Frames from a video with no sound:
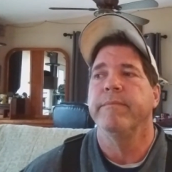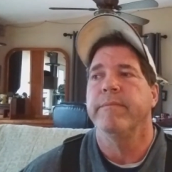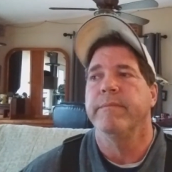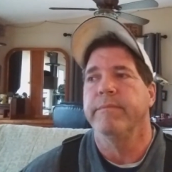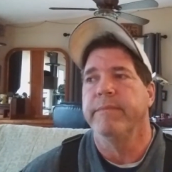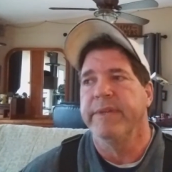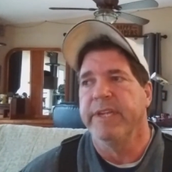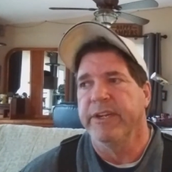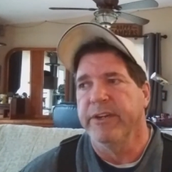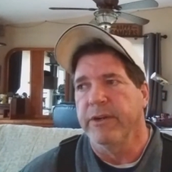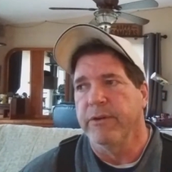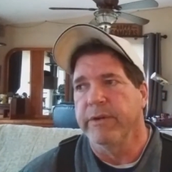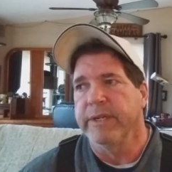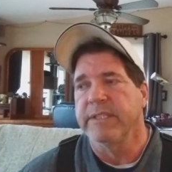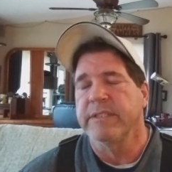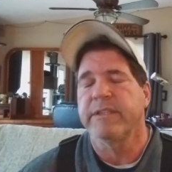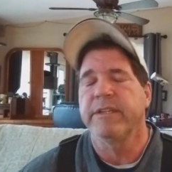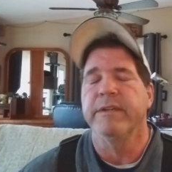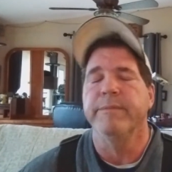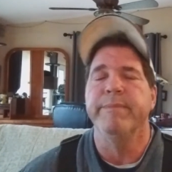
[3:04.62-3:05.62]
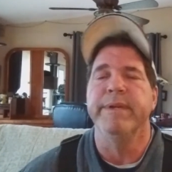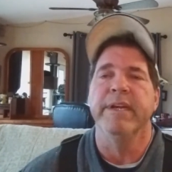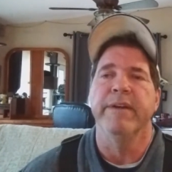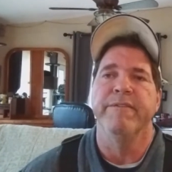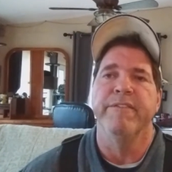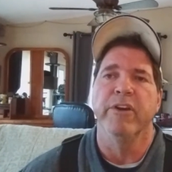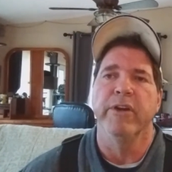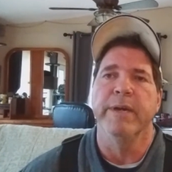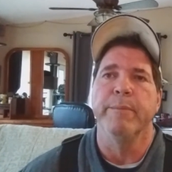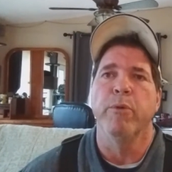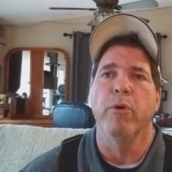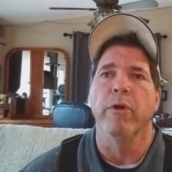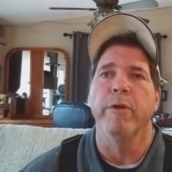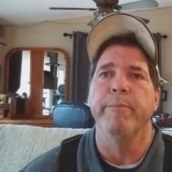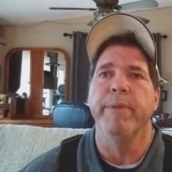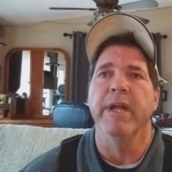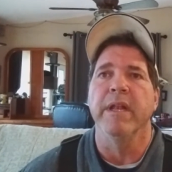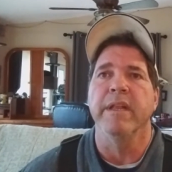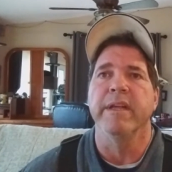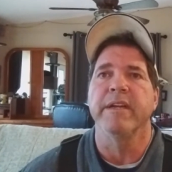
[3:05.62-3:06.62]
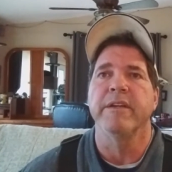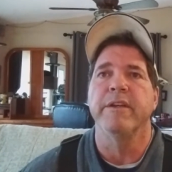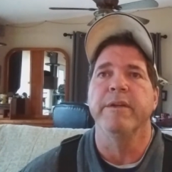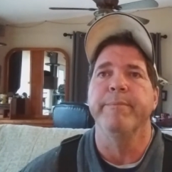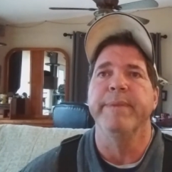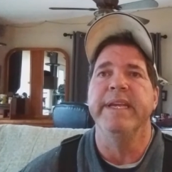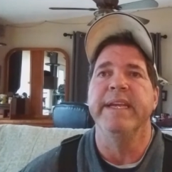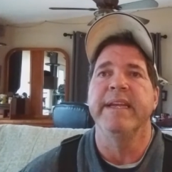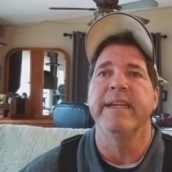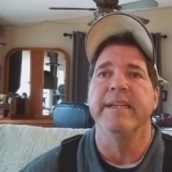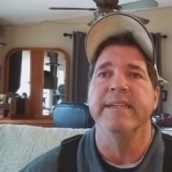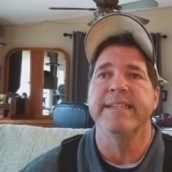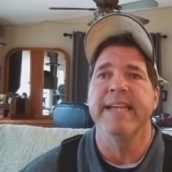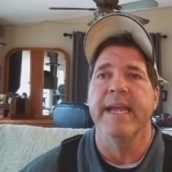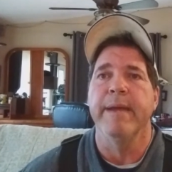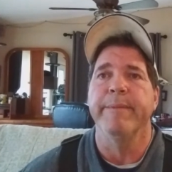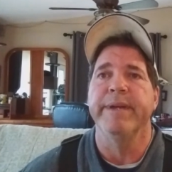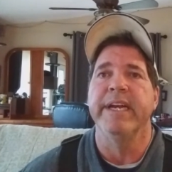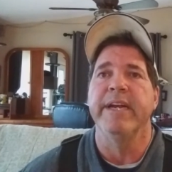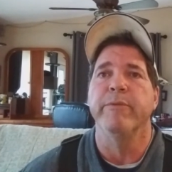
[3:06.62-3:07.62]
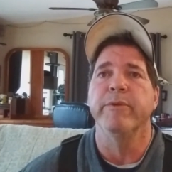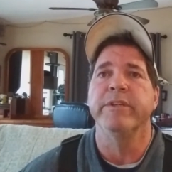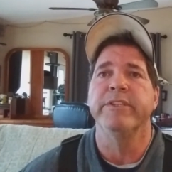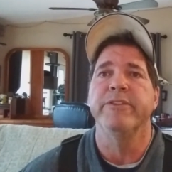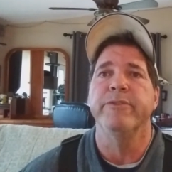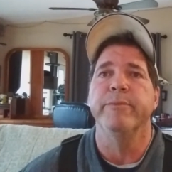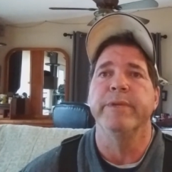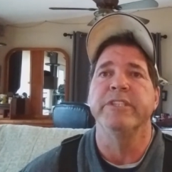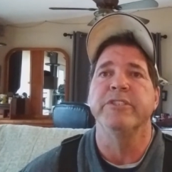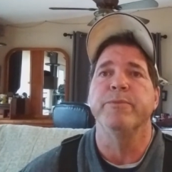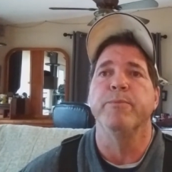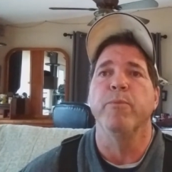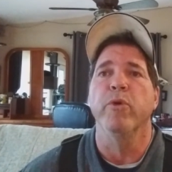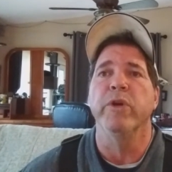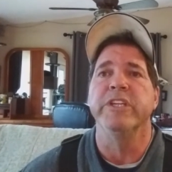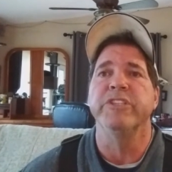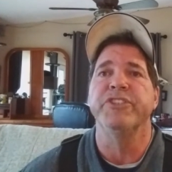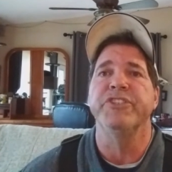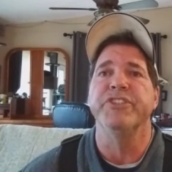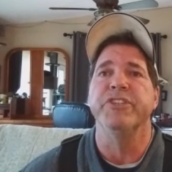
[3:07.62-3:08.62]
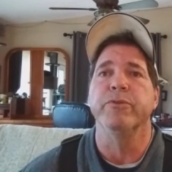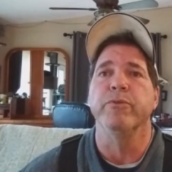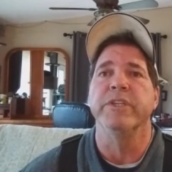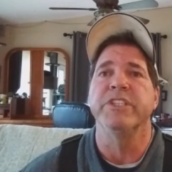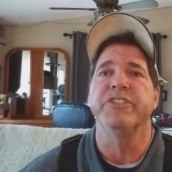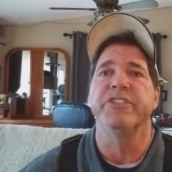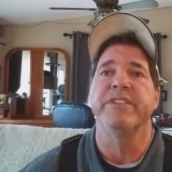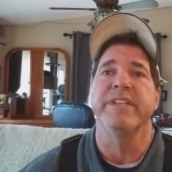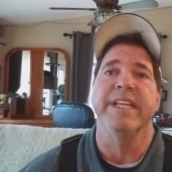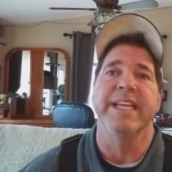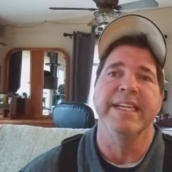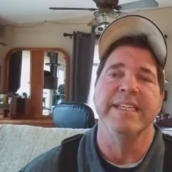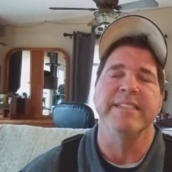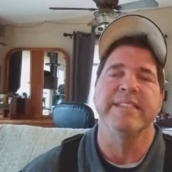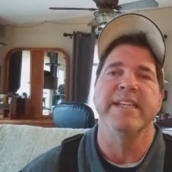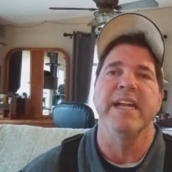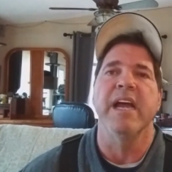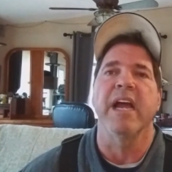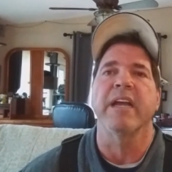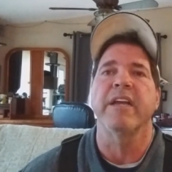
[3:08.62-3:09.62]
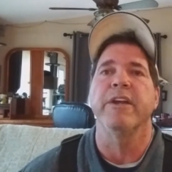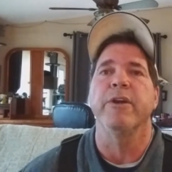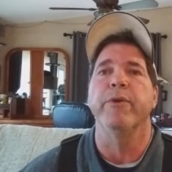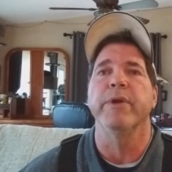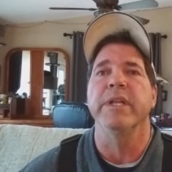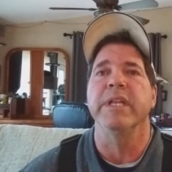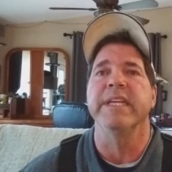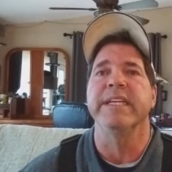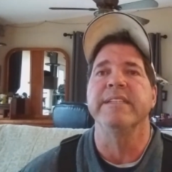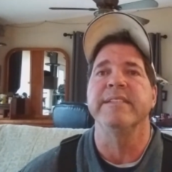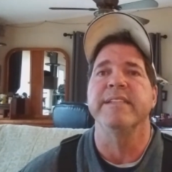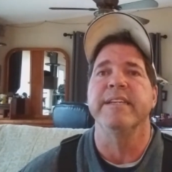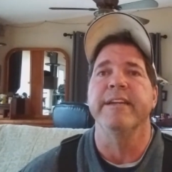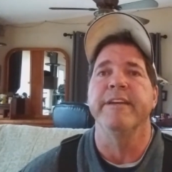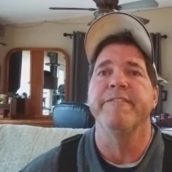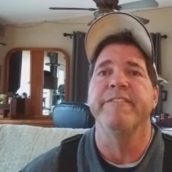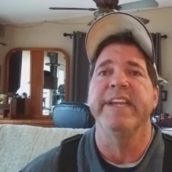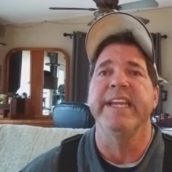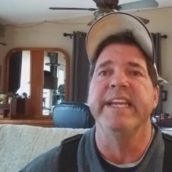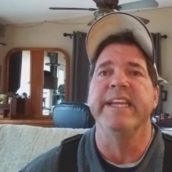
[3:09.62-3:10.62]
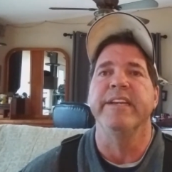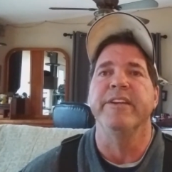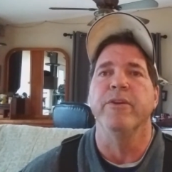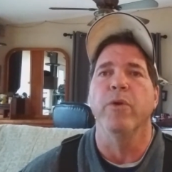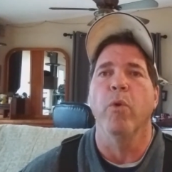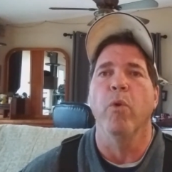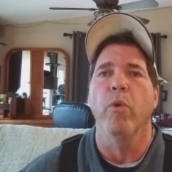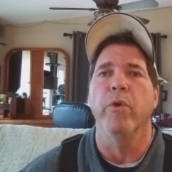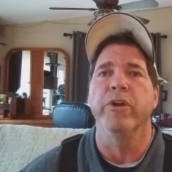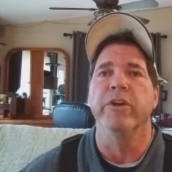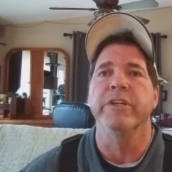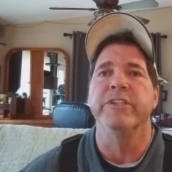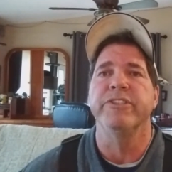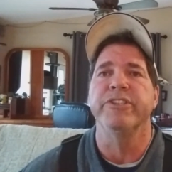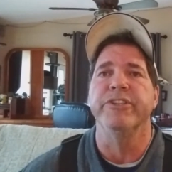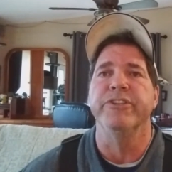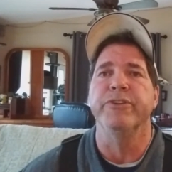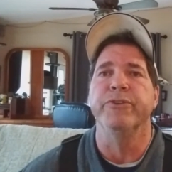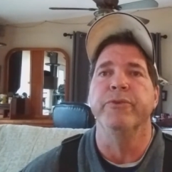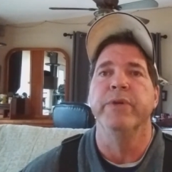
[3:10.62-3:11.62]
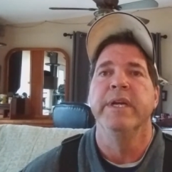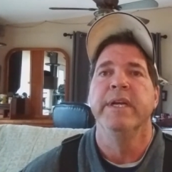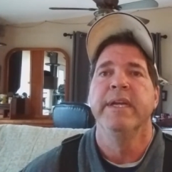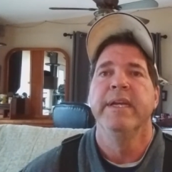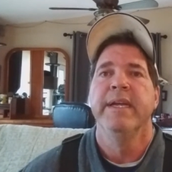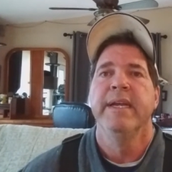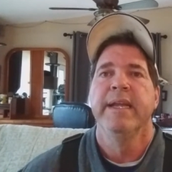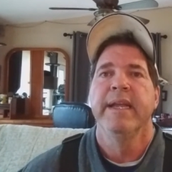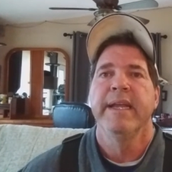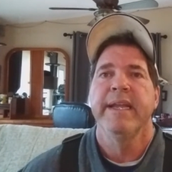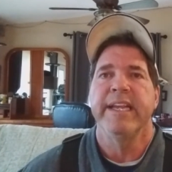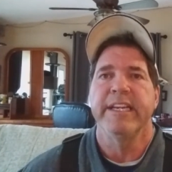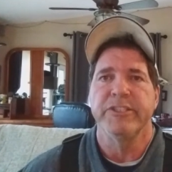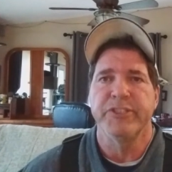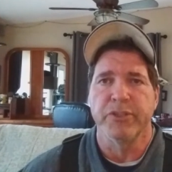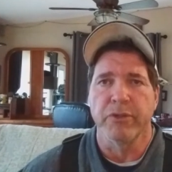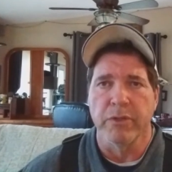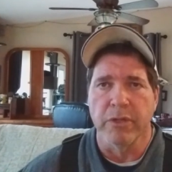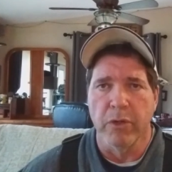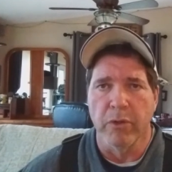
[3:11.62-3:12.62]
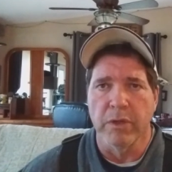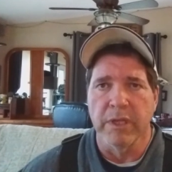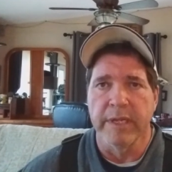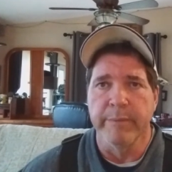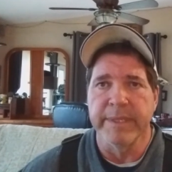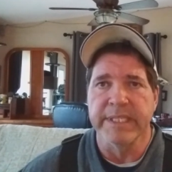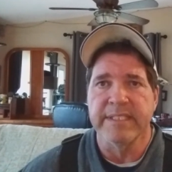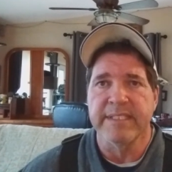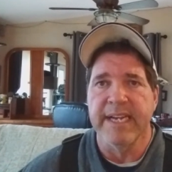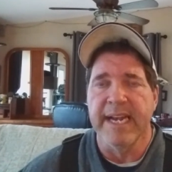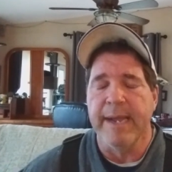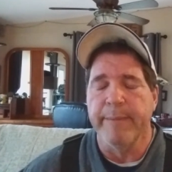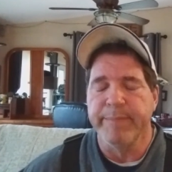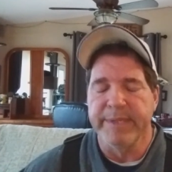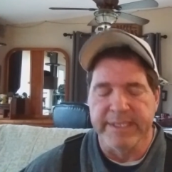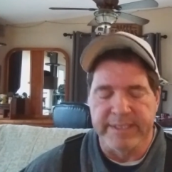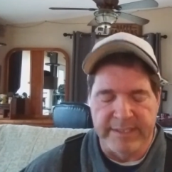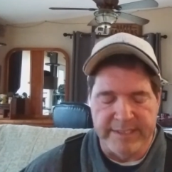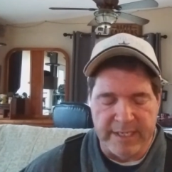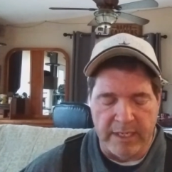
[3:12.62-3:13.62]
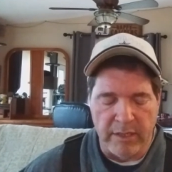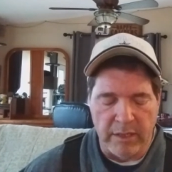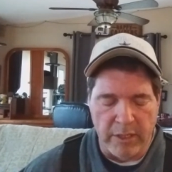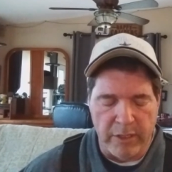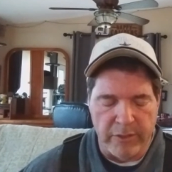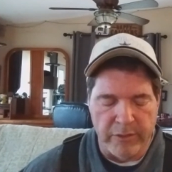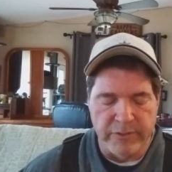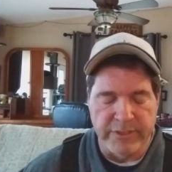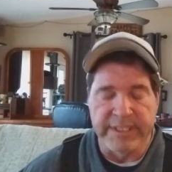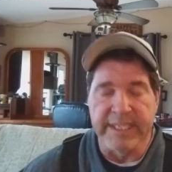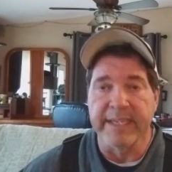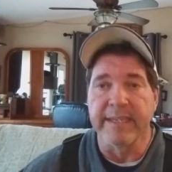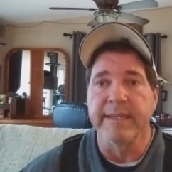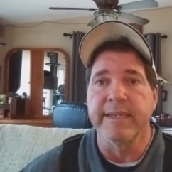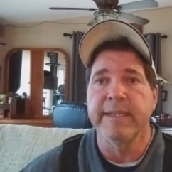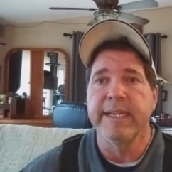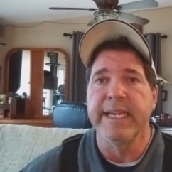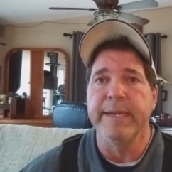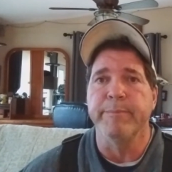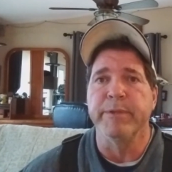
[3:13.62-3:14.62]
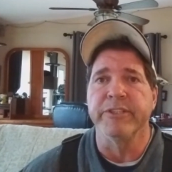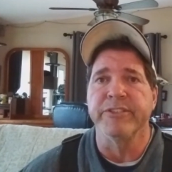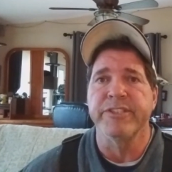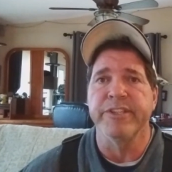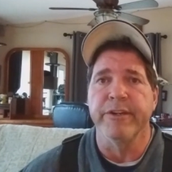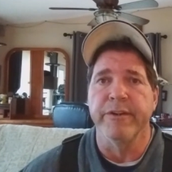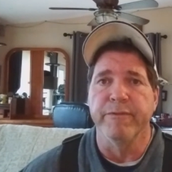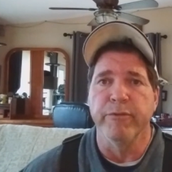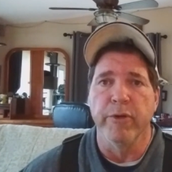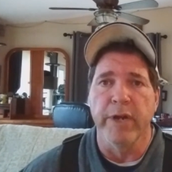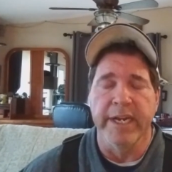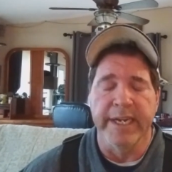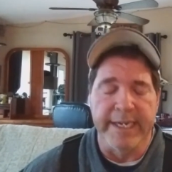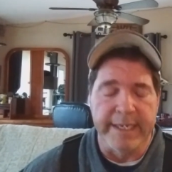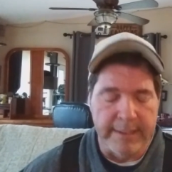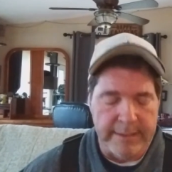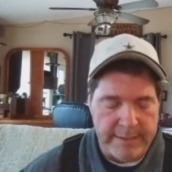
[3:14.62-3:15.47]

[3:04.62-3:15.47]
it could be a very poor pellet, could be contaminated with too much moisture, which then is not going to release enough heat in order to get your low limit snap disk to close and keep your stove running.